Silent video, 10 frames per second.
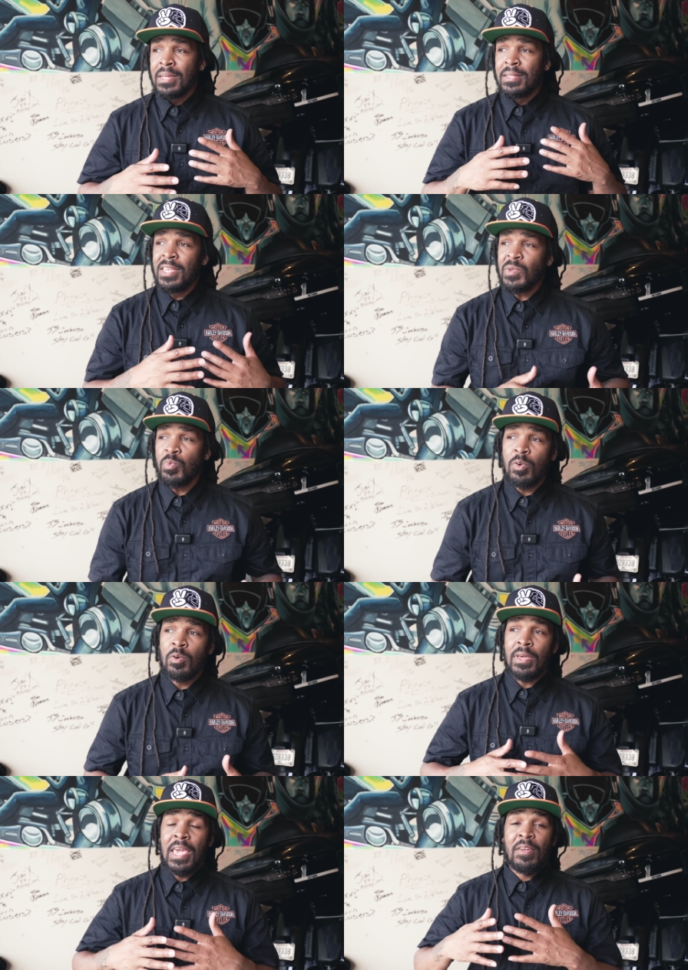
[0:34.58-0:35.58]
this
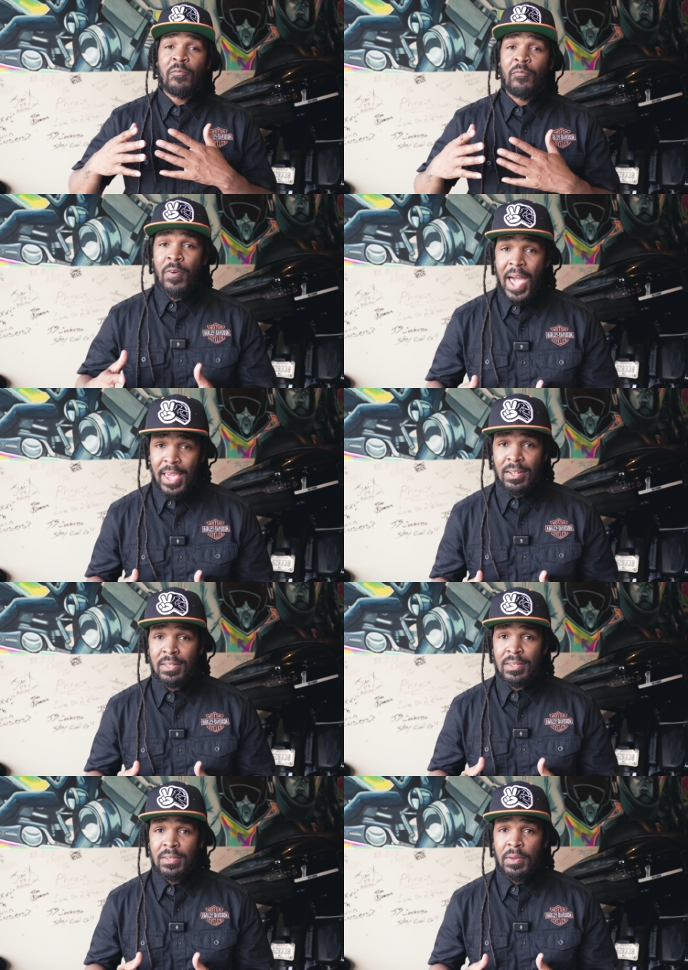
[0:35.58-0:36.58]
will invite
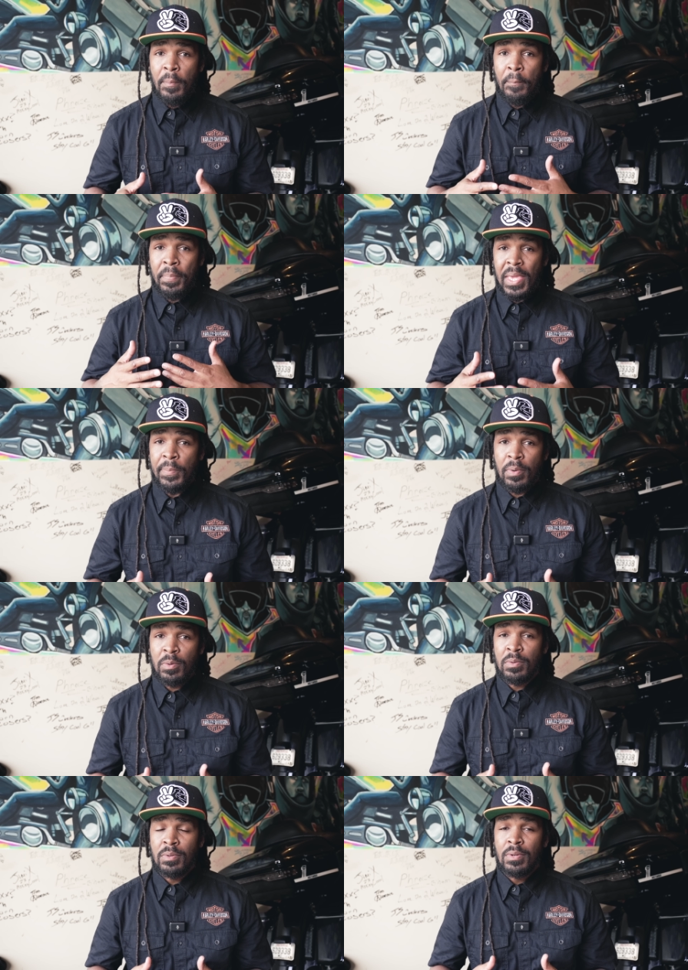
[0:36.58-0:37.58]

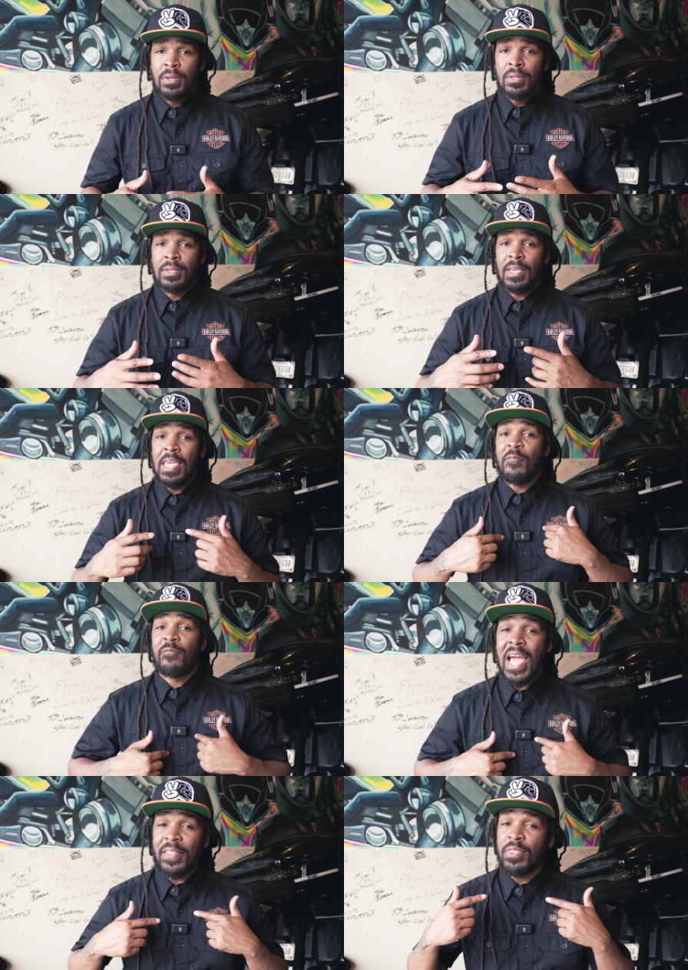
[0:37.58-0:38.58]
people to
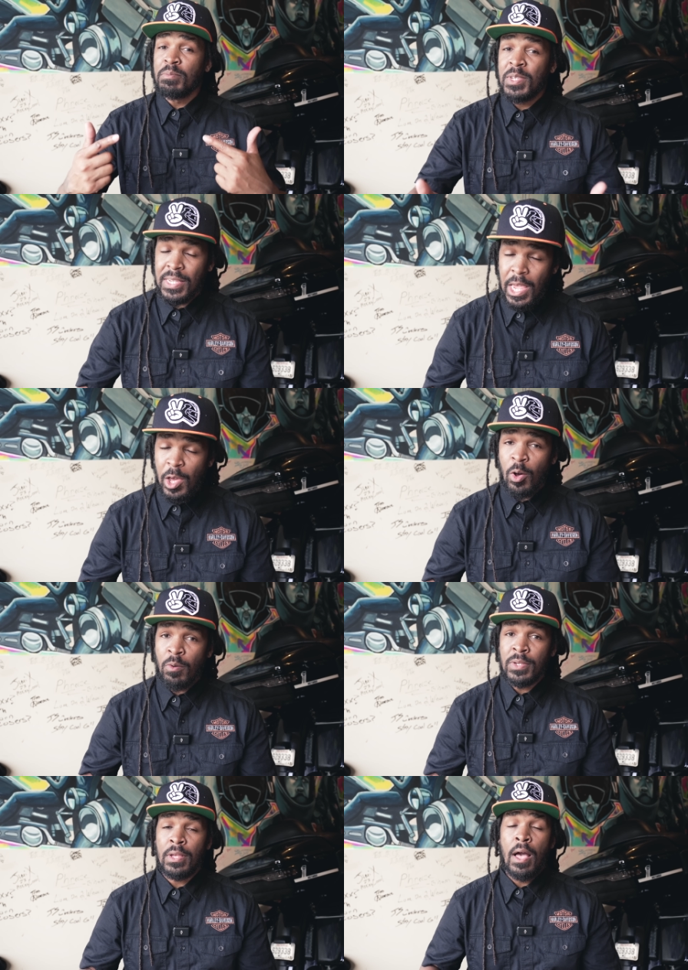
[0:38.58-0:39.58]
invite
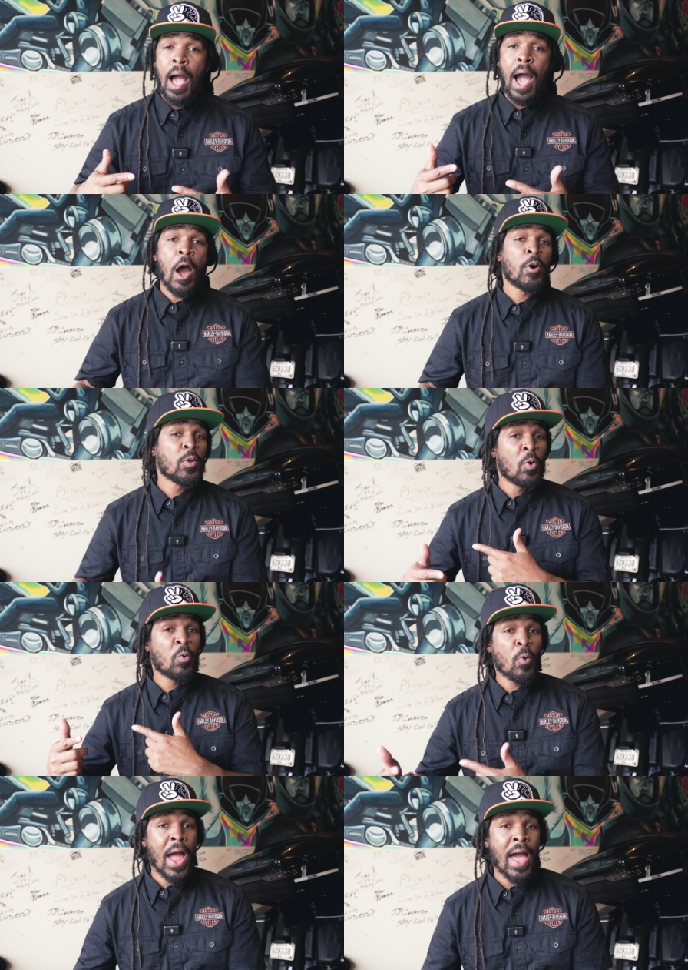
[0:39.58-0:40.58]
themselves out on
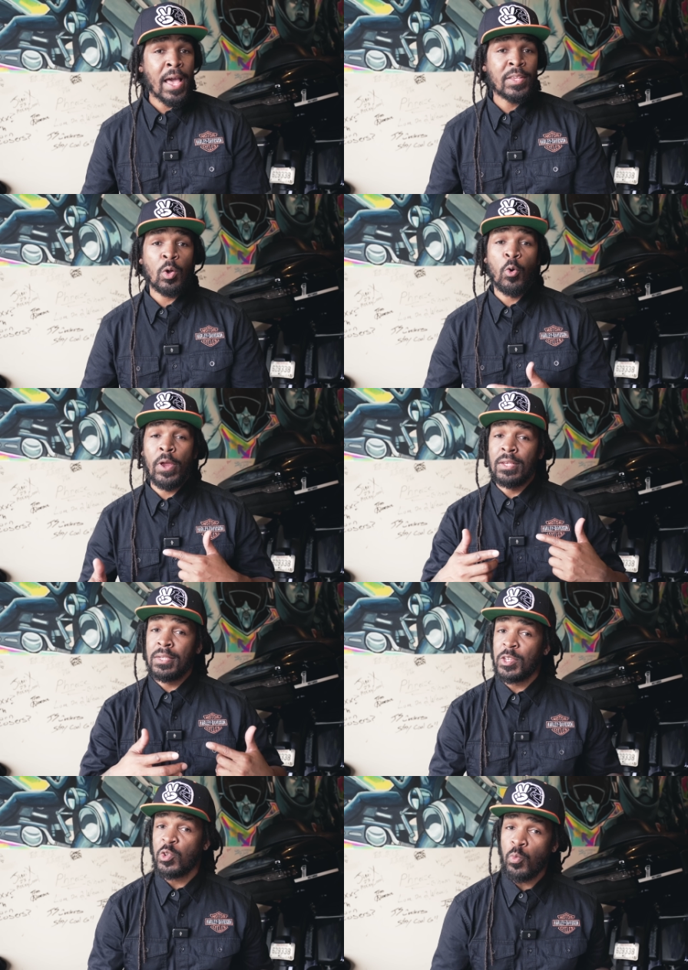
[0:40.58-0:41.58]
rides or in
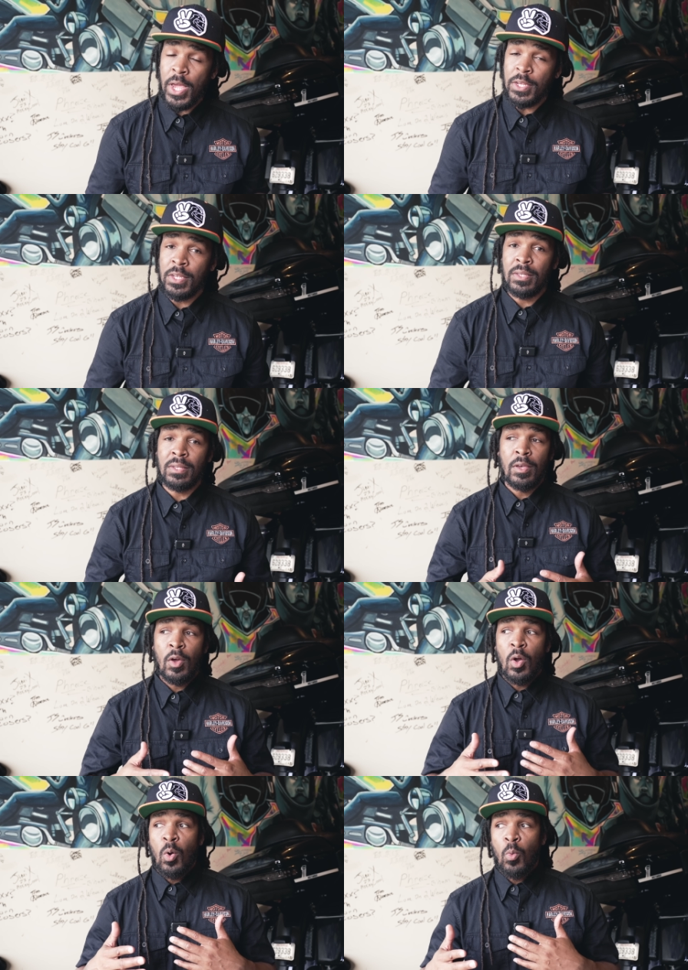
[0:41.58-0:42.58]
situations
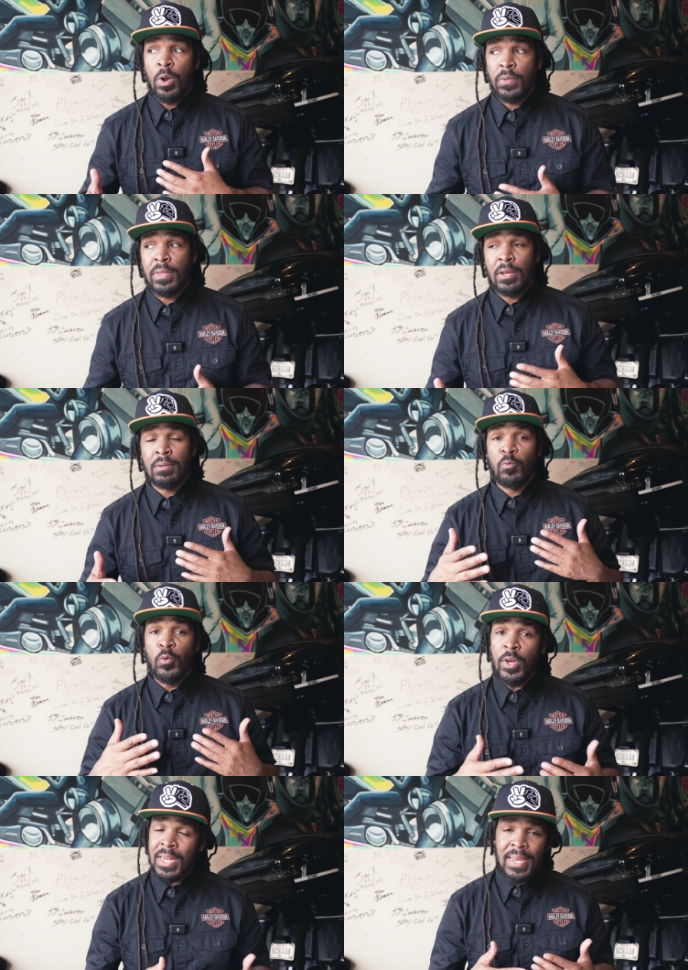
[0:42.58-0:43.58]
where they're
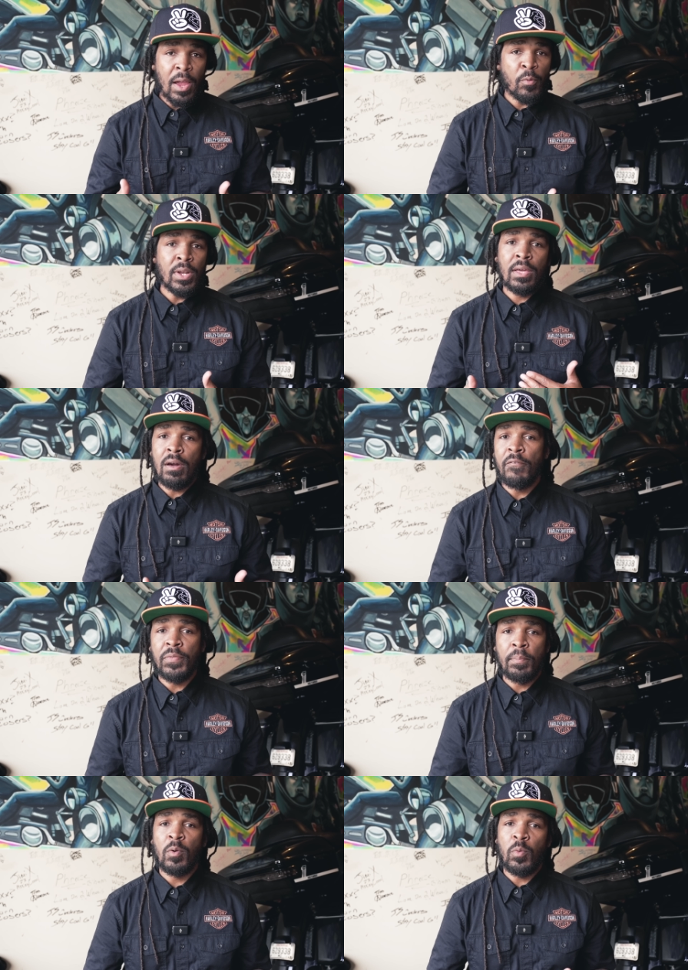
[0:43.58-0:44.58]
really not really
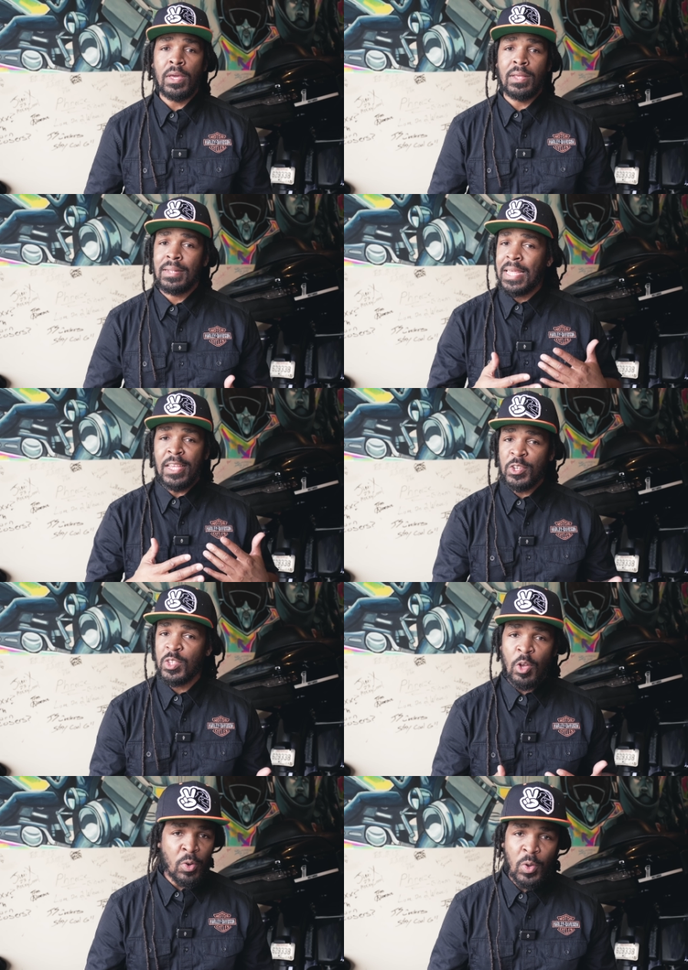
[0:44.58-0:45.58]
comfortable with. They just
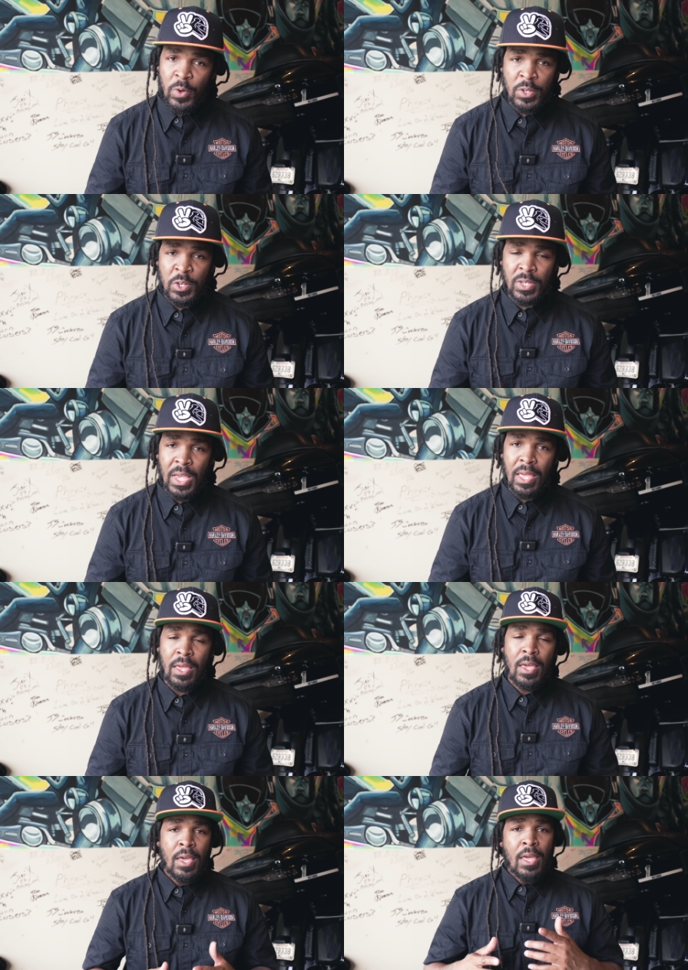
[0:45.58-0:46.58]
don't know it just
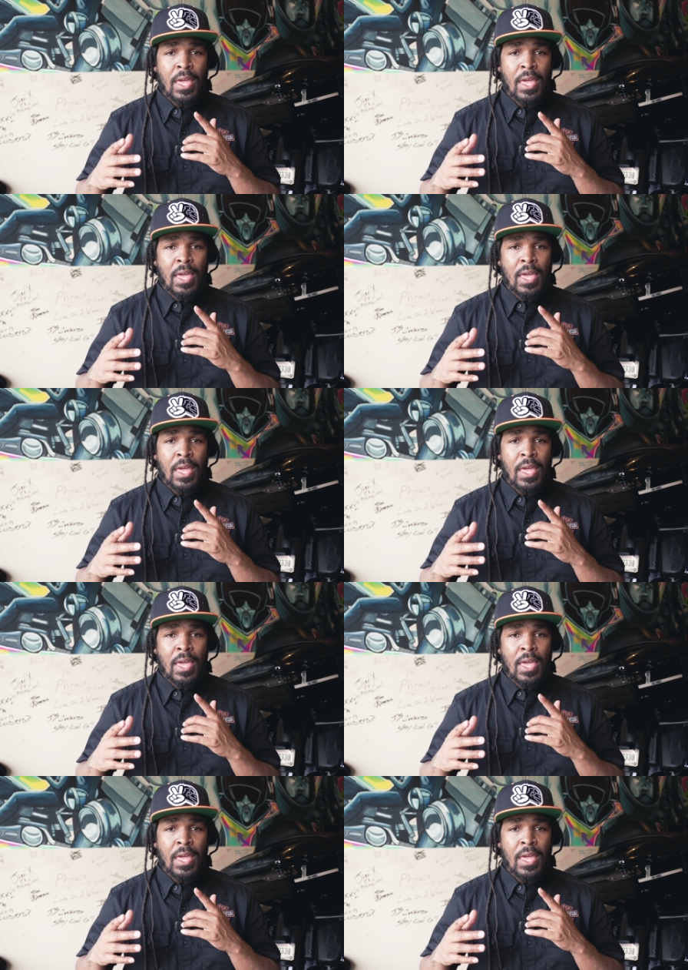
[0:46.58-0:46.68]
yet.